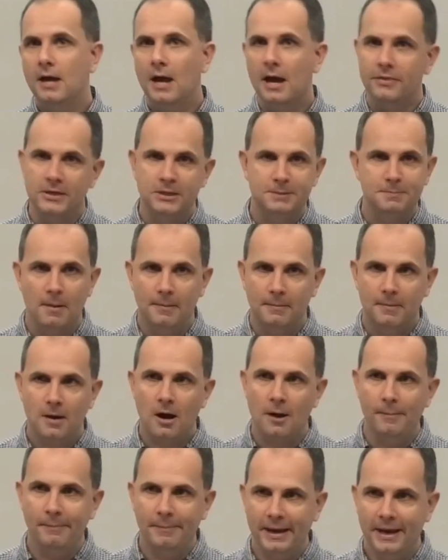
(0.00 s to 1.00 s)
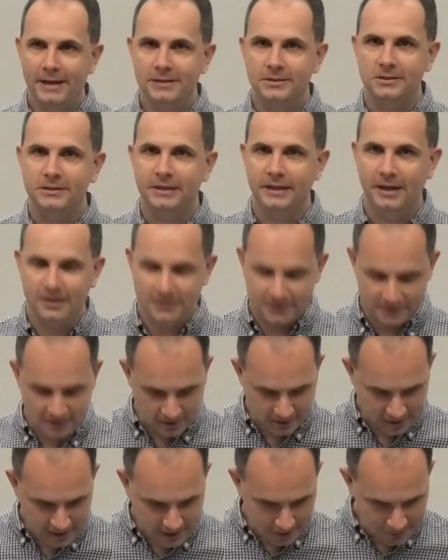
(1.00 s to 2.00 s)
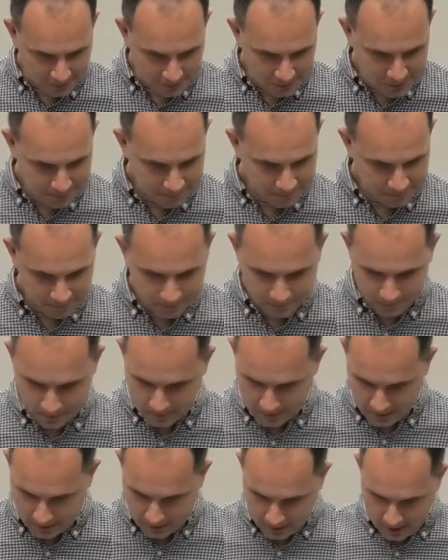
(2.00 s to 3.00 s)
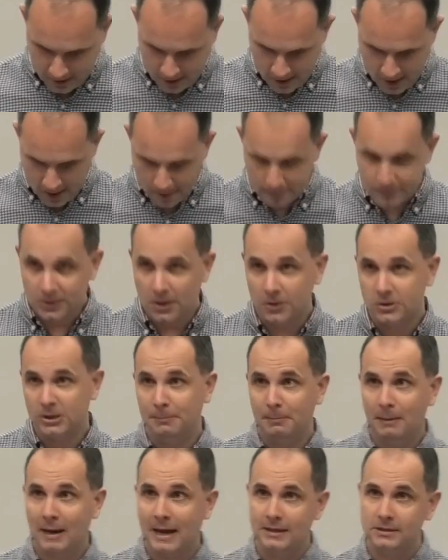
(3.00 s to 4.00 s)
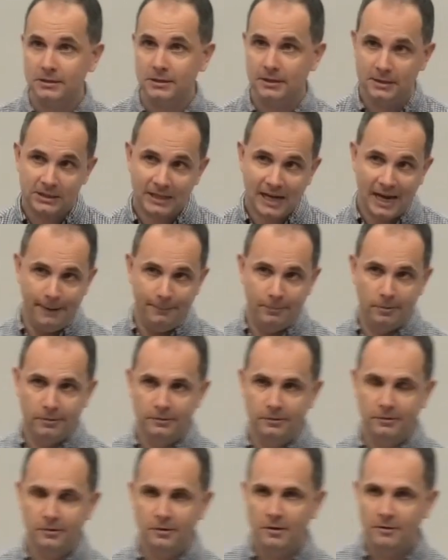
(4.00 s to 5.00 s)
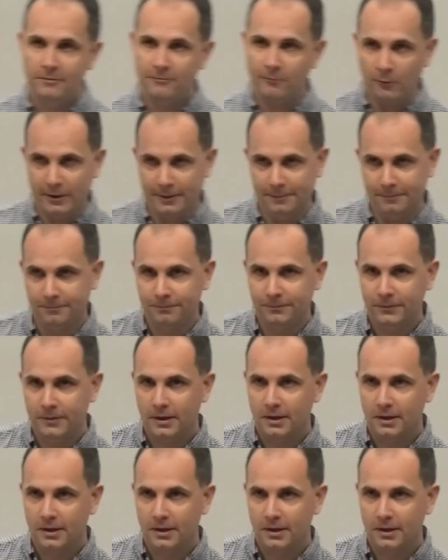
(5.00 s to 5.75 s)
and this mum can't bear to see her son killed, and so she plans an escape for him,